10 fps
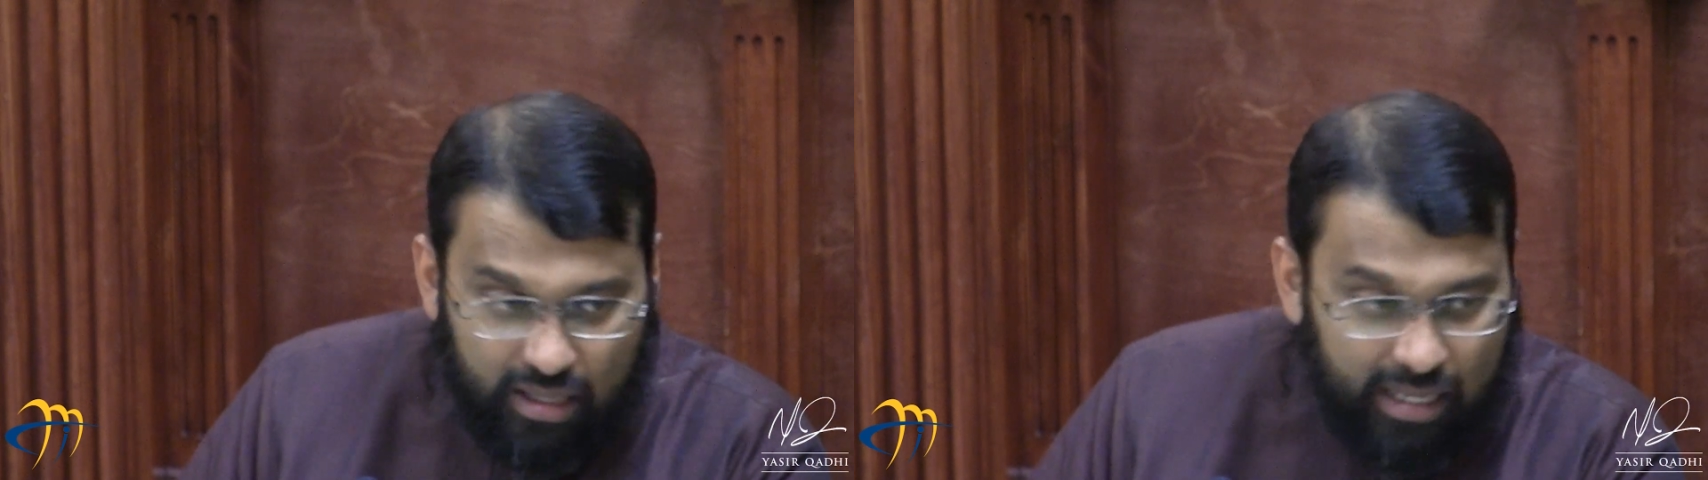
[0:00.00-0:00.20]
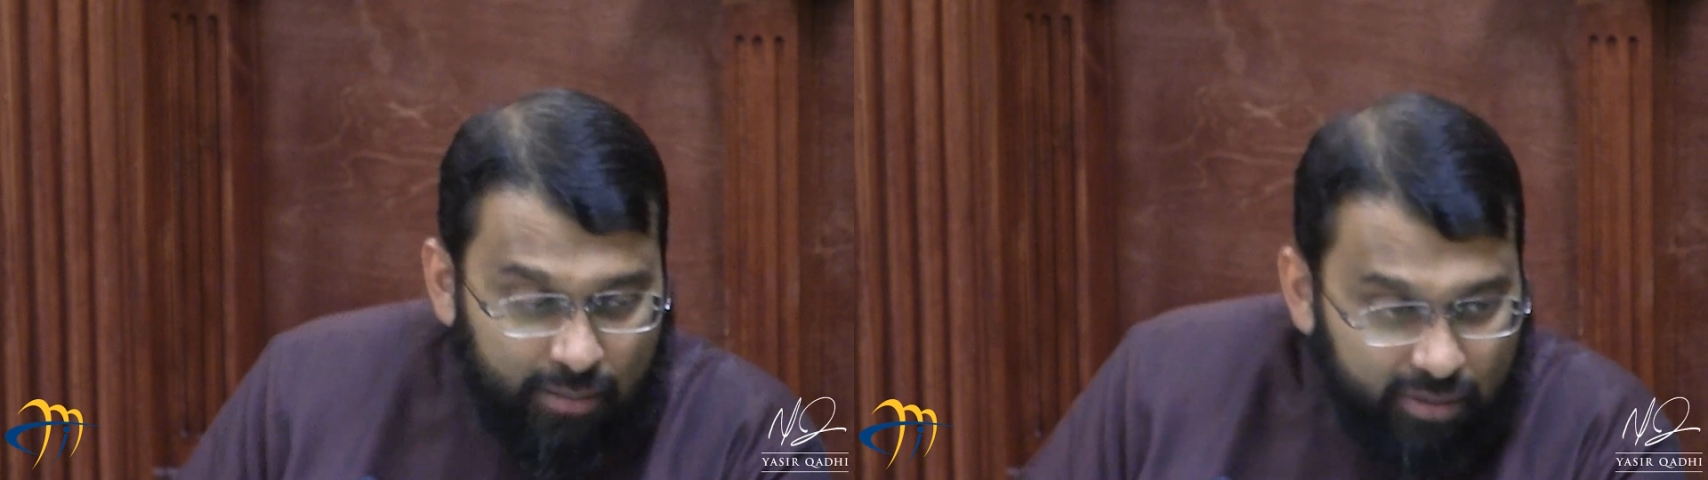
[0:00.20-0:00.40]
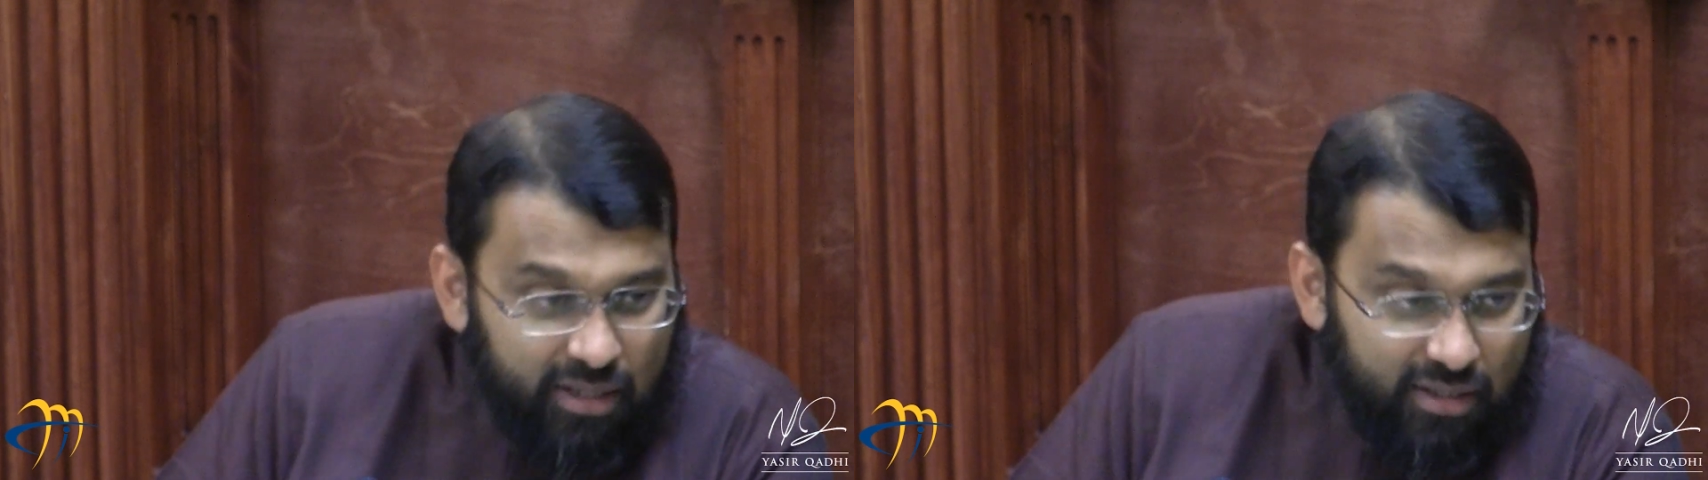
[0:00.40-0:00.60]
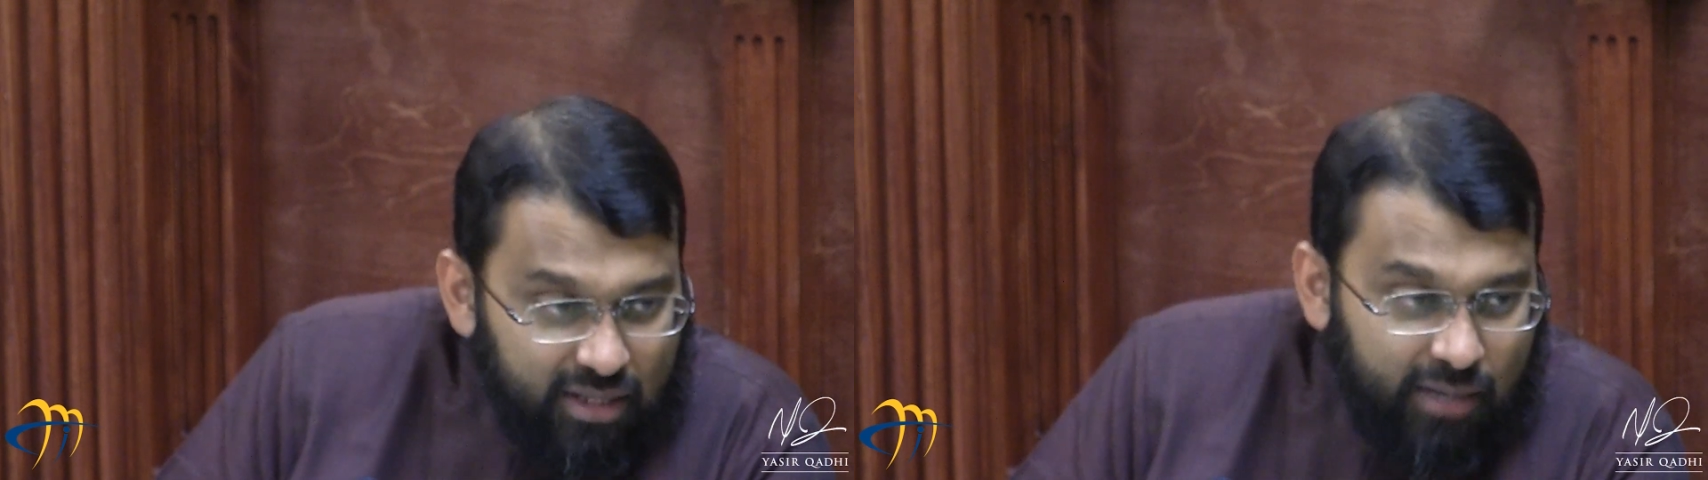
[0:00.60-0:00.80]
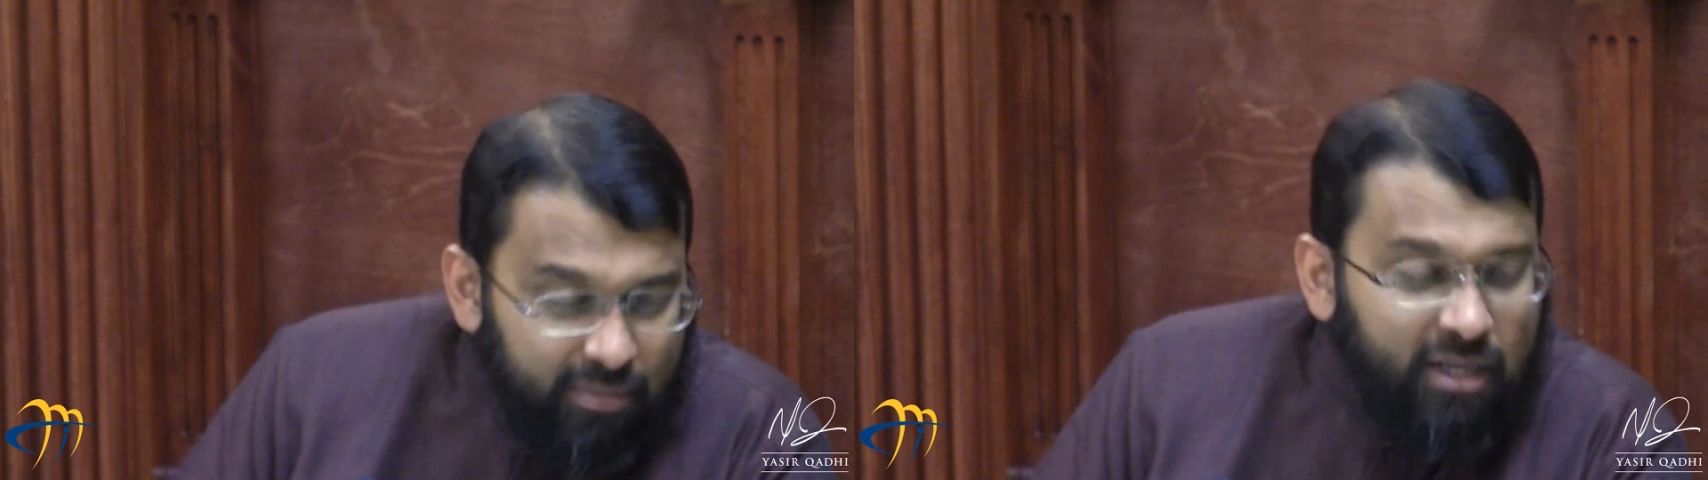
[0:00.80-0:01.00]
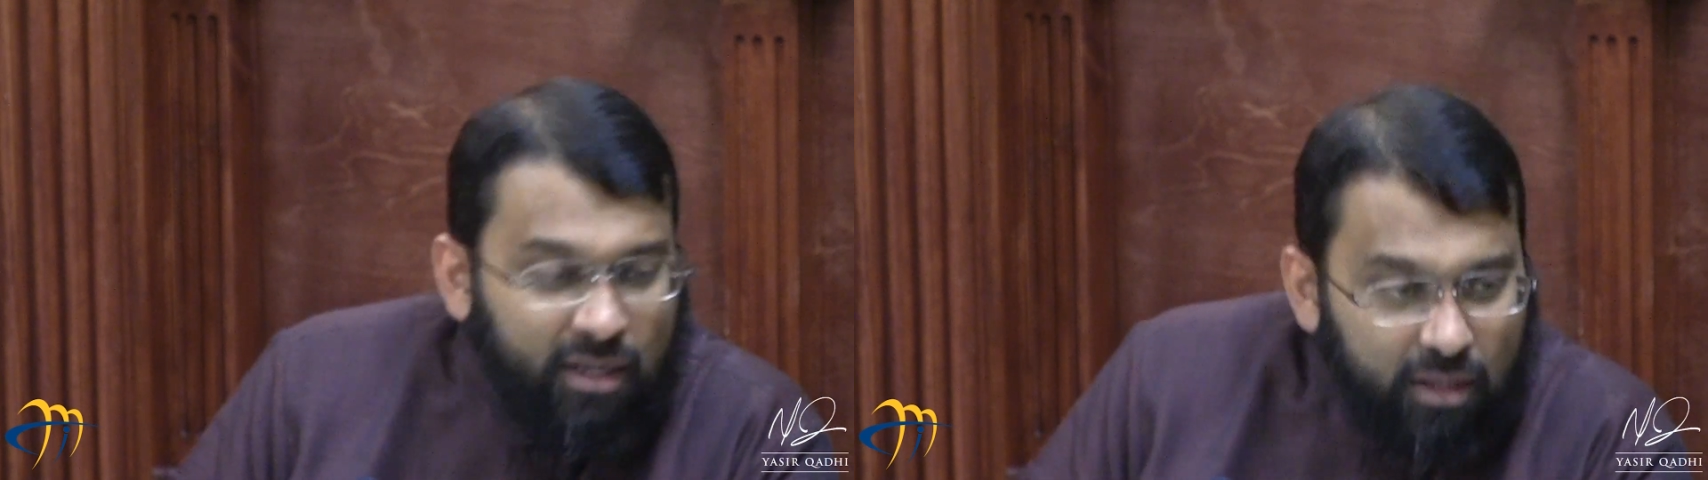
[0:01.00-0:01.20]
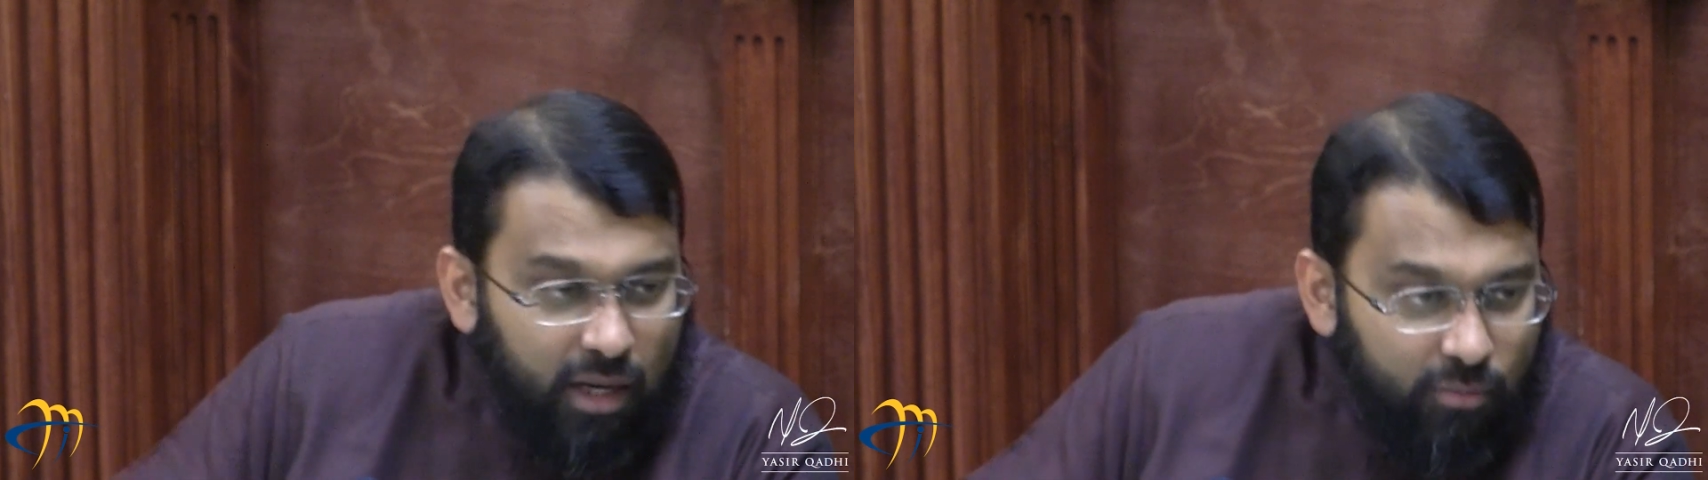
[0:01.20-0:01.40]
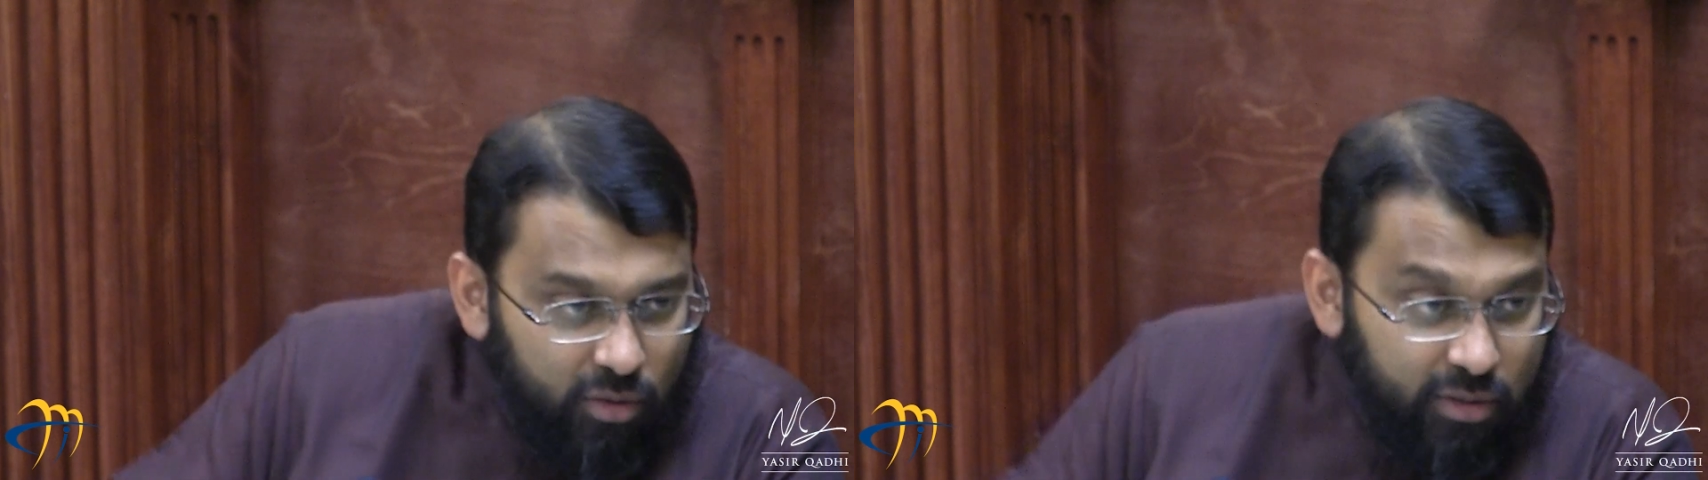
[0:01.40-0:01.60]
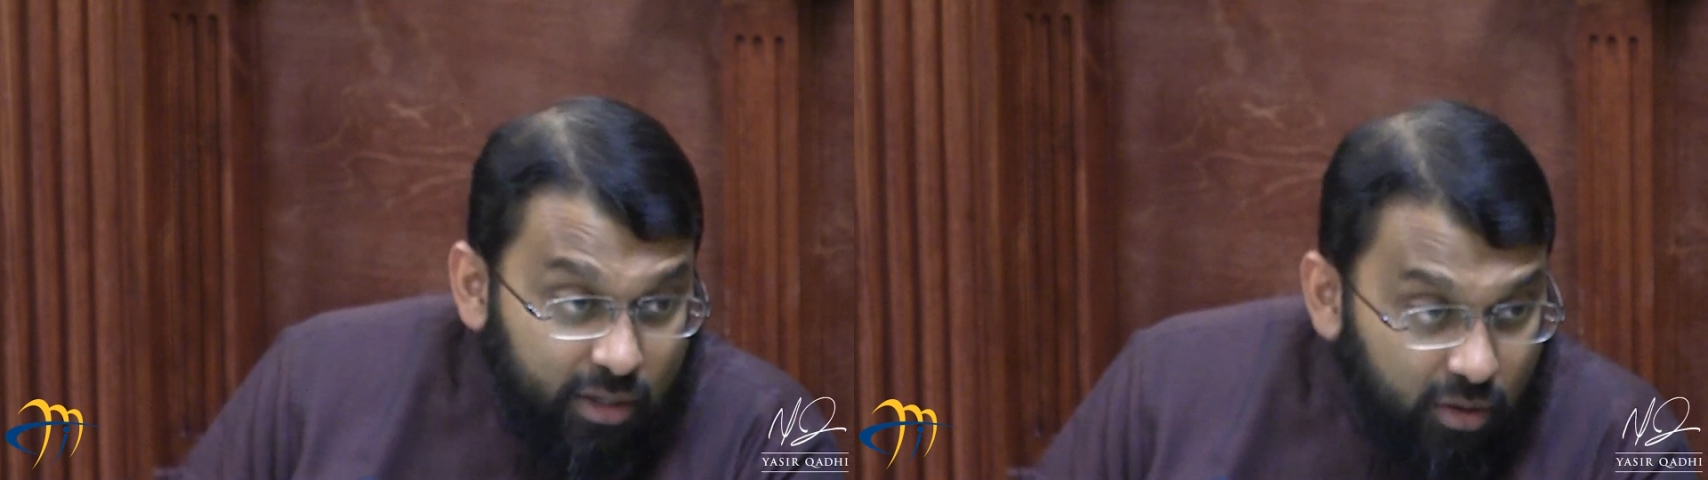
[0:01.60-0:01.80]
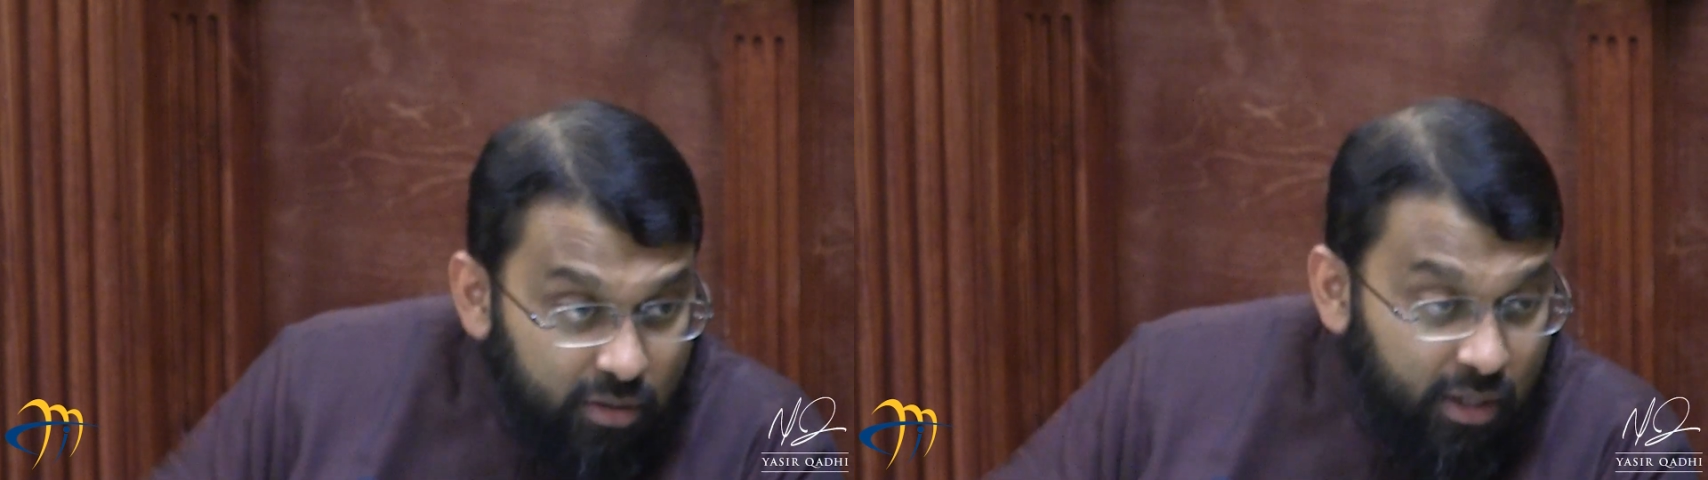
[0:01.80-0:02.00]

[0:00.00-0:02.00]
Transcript: and I'm going to die, meaning I'm oh, now,